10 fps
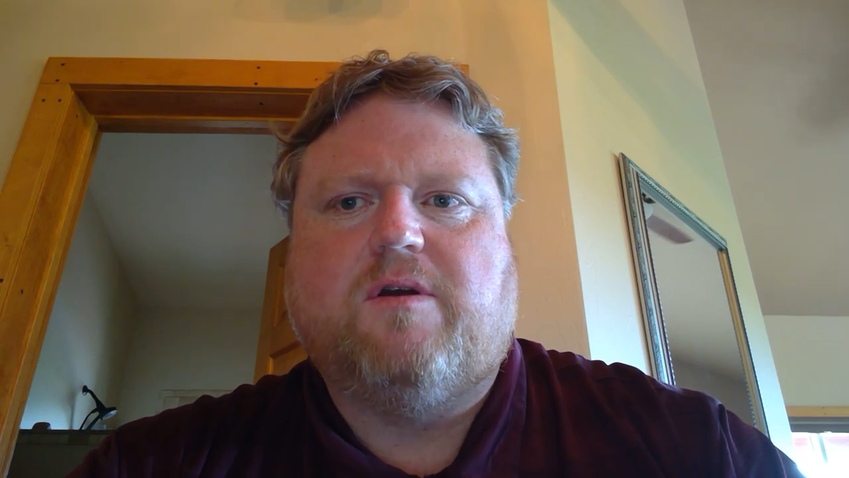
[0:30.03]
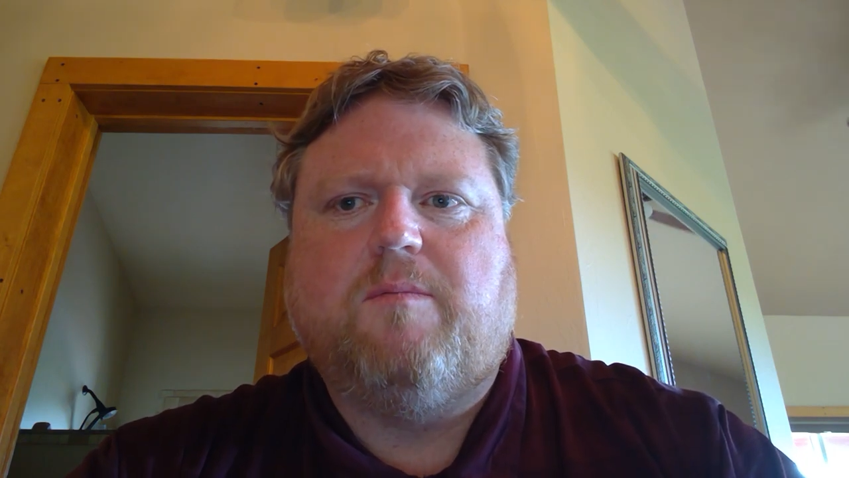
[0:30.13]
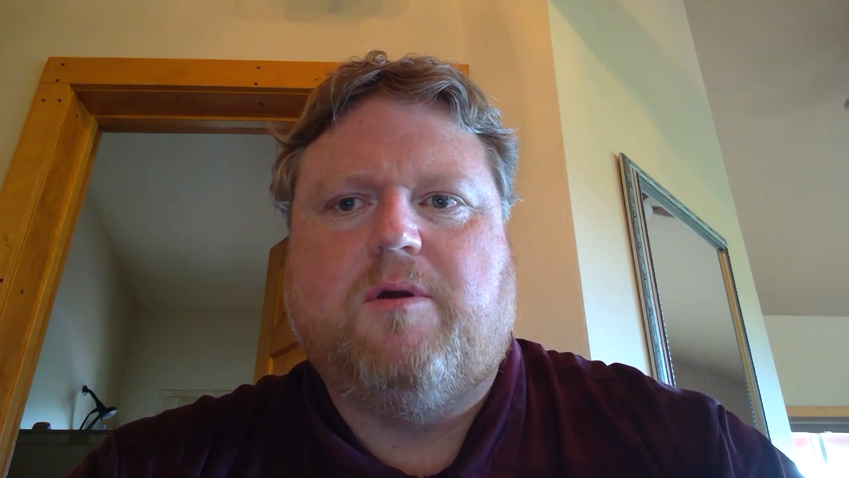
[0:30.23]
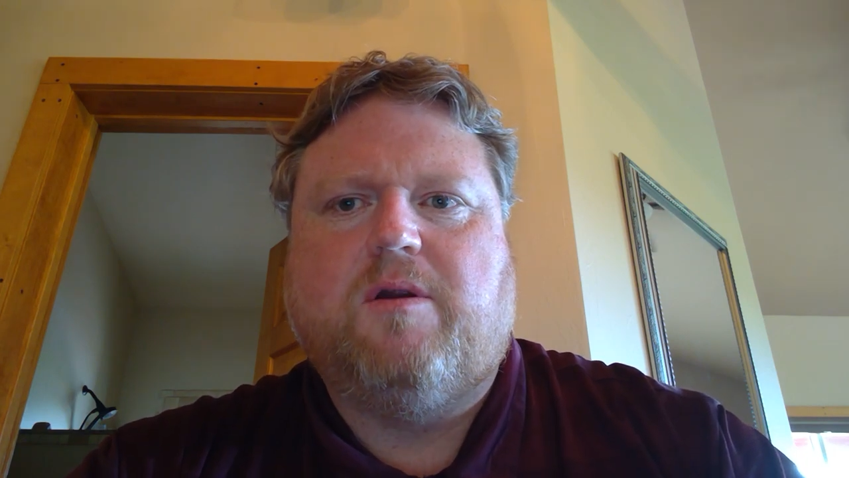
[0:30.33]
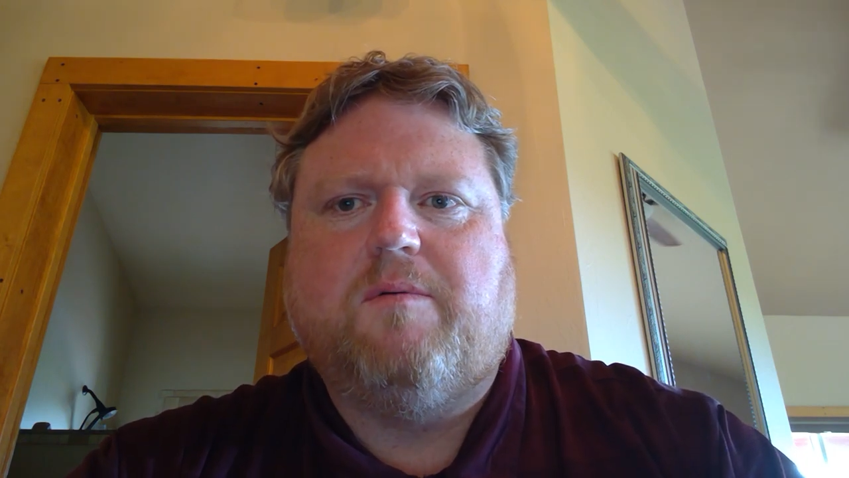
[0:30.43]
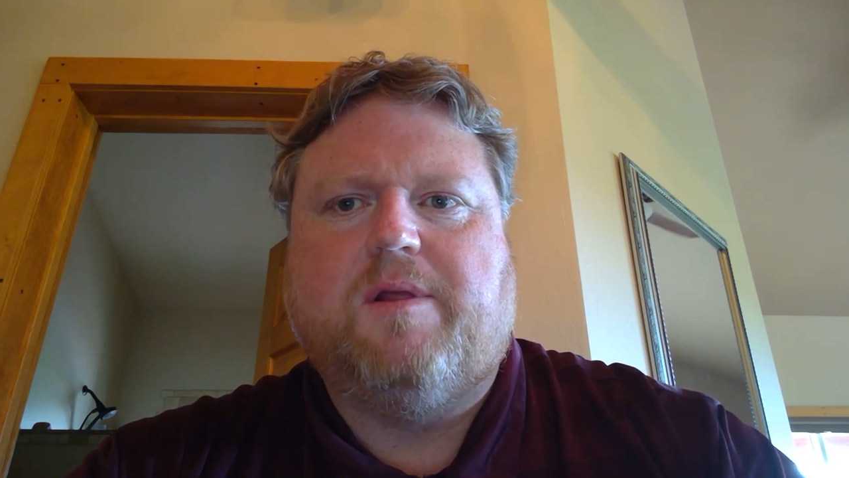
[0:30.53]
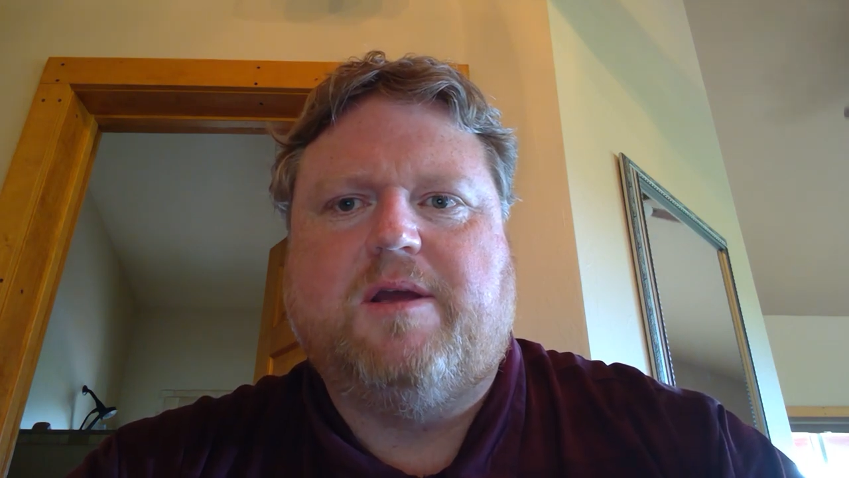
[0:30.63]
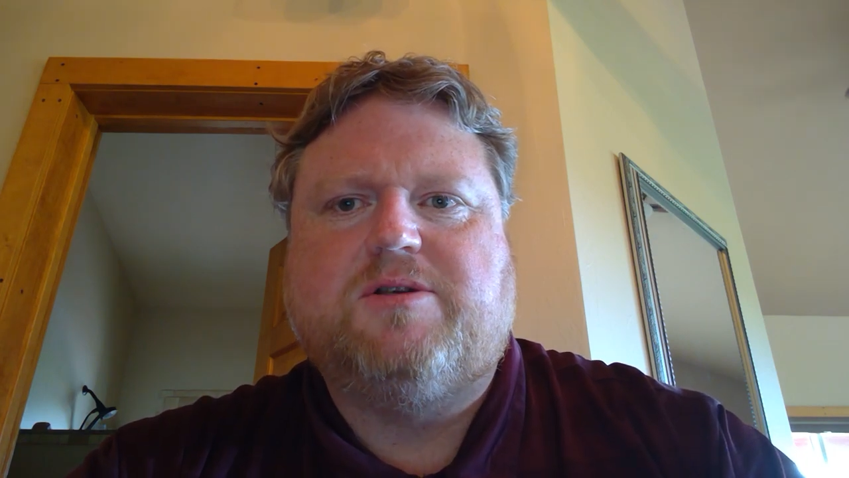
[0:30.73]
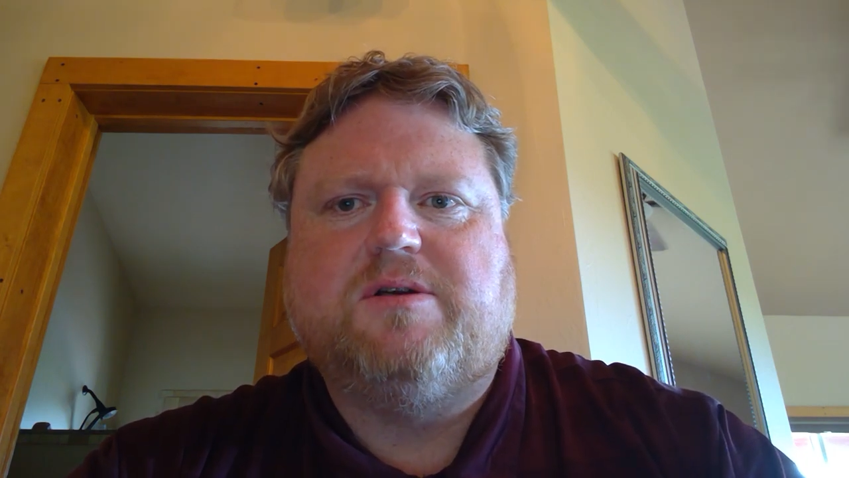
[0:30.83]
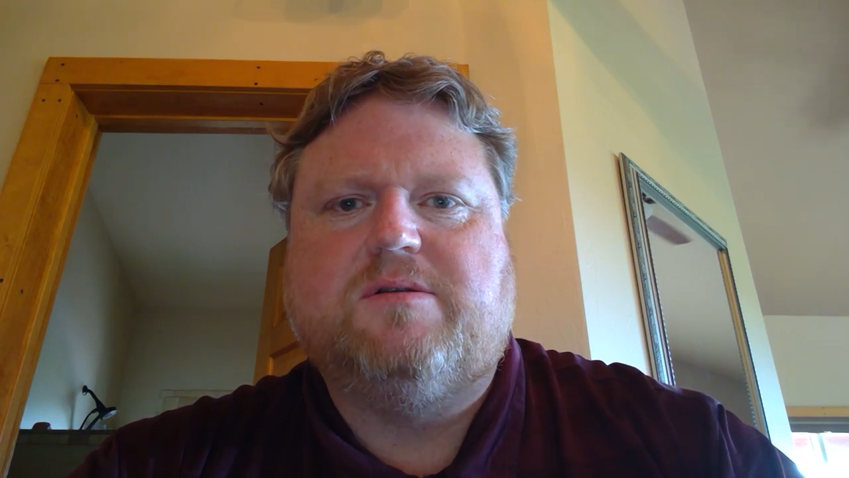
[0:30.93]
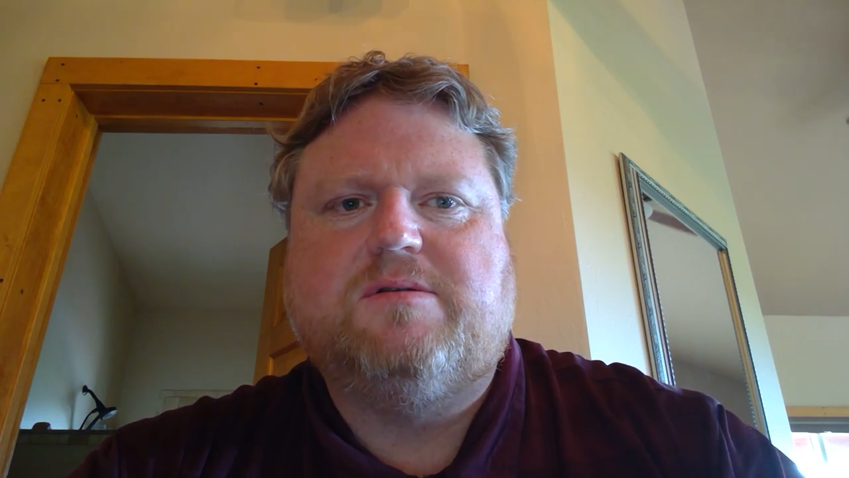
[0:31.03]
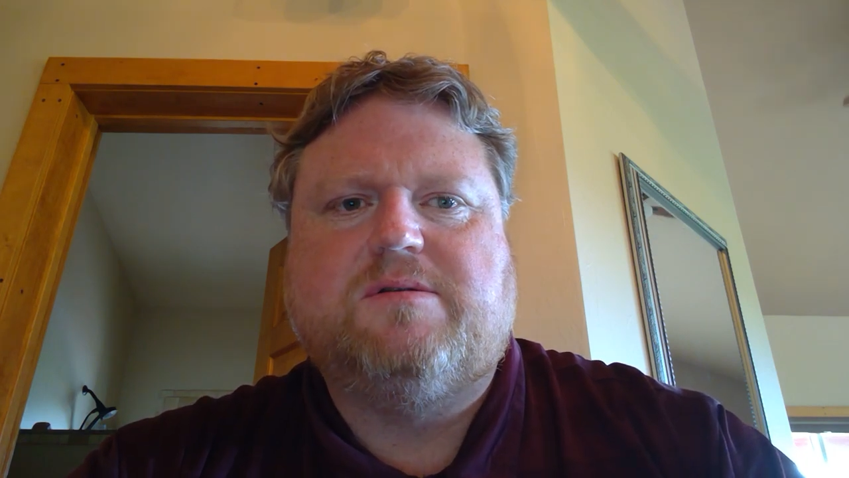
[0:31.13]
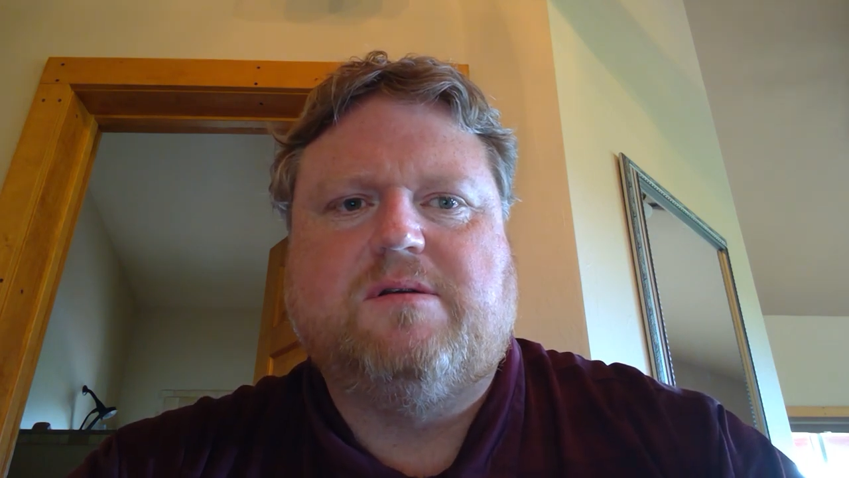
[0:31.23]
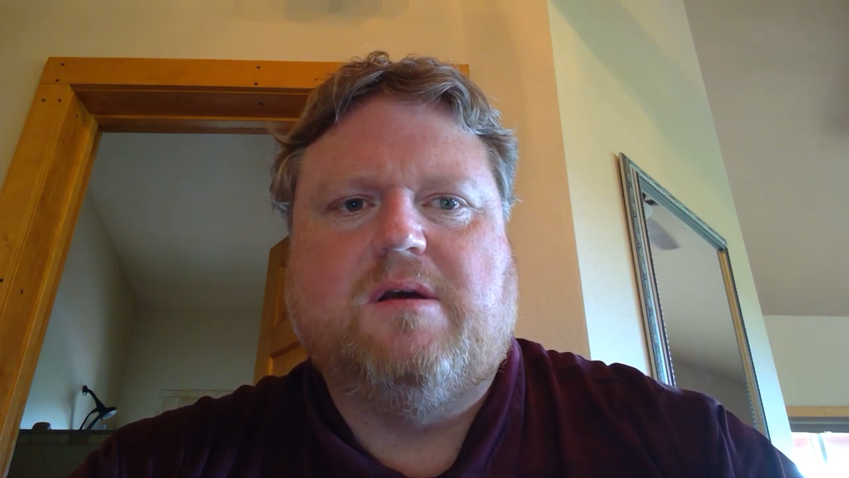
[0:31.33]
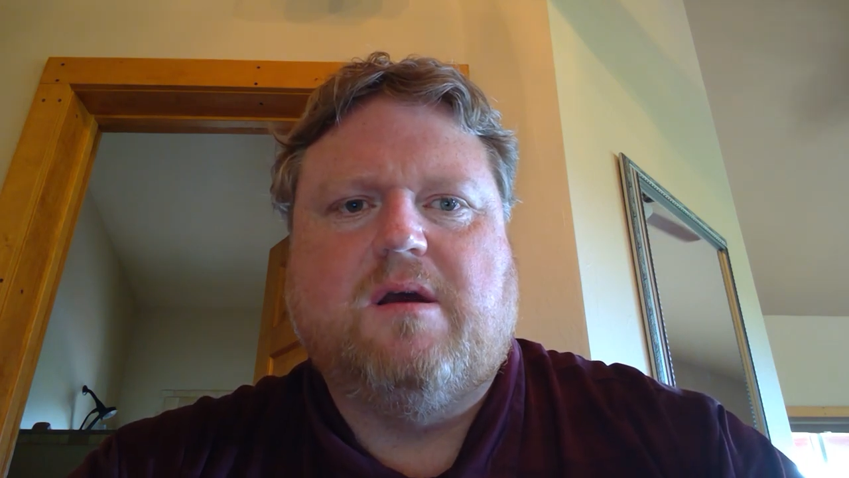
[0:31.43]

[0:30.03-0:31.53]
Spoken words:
community relations.